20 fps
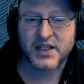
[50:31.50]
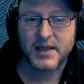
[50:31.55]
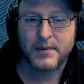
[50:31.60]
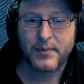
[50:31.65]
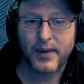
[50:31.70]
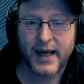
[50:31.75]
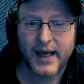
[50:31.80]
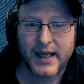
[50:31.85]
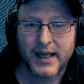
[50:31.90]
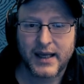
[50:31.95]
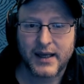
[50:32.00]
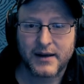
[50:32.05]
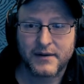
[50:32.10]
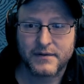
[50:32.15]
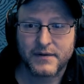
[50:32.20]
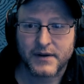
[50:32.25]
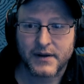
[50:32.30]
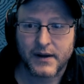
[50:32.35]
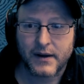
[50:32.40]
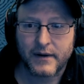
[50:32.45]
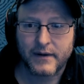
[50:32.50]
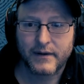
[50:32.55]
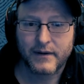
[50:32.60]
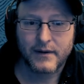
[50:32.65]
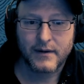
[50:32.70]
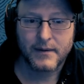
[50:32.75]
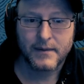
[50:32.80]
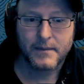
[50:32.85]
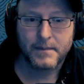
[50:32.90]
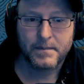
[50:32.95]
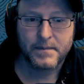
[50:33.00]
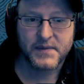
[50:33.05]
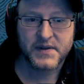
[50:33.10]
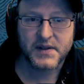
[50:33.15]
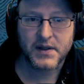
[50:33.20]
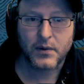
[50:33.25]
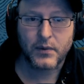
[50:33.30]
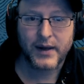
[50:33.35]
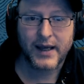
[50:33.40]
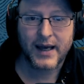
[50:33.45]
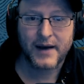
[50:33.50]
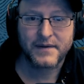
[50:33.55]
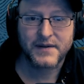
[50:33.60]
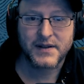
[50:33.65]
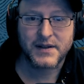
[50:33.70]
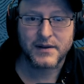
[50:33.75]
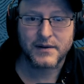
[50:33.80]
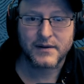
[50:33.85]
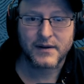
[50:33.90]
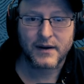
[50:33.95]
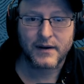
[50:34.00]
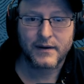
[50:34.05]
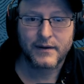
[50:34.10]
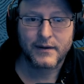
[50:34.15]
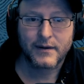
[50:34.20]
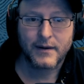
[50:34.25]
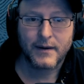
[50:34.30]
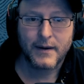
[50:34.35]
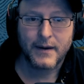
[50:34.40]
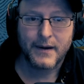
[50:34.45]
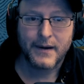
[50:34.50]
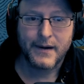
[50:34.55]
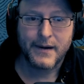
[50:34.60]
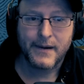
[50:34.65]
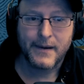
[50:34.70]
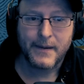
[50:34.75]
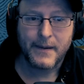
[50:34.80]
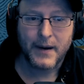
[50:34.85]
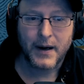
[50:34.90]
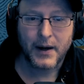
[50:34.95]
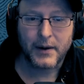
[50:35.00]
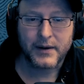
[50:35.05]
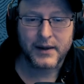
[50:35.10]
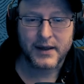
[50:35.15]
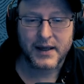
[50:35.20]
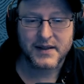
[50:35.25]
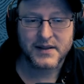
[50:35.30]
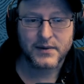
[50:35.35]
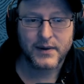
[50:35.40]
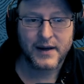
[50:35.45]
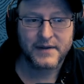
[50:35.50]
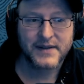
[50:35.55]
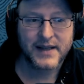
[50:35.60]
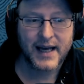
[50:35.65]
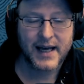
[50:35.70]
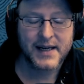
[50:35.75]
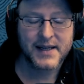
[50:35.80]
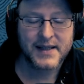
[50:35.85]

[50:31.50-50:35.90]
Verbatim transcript: paying for this, so we have to do this. Okay, so we have to add a